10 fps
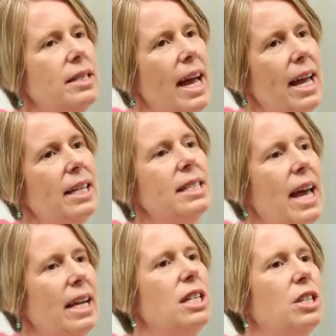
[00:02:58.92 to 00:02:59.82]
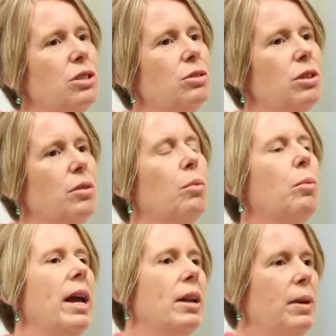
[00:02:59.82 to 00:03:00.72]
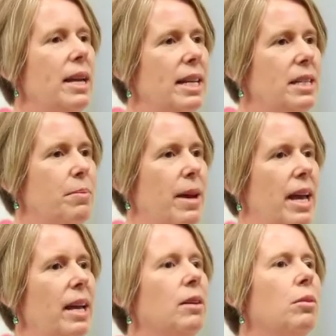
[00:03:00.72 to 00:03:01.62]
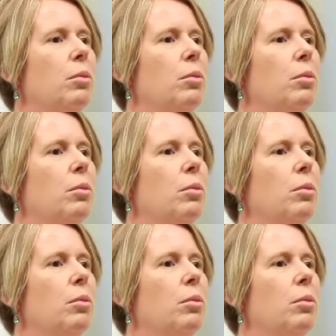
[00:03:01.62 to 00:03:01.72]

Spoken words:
saying to your children, where do we need to be,